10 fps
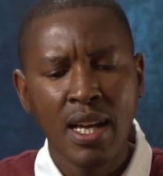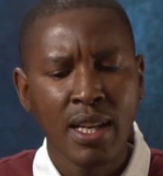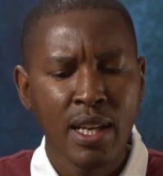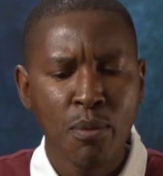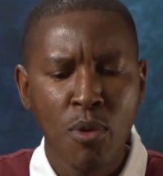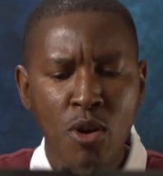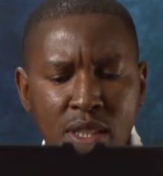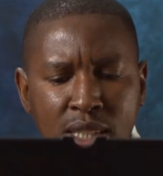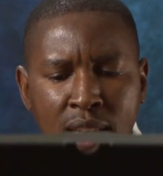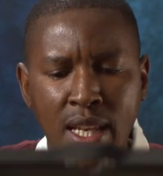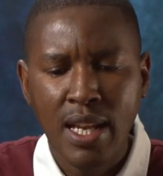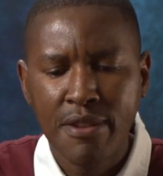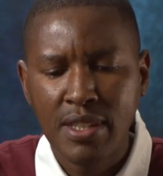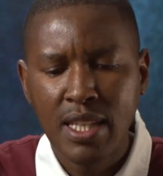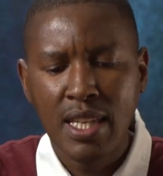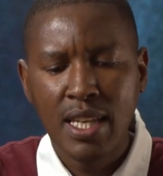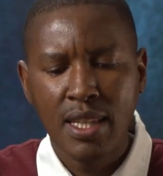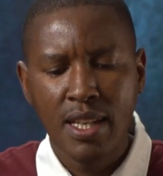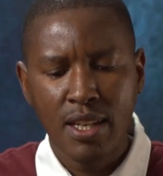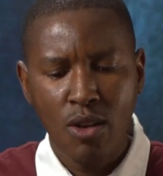another box and then I've taken
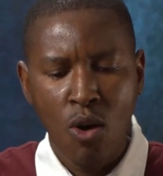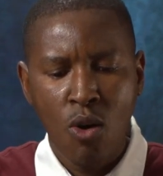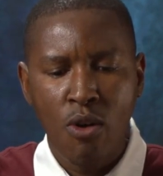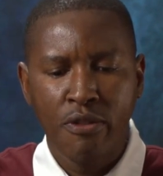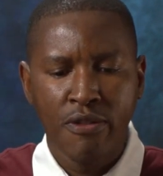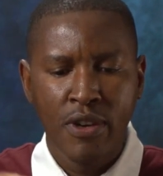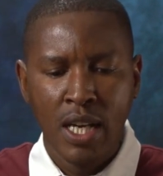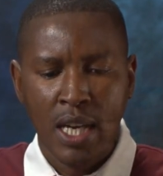that off.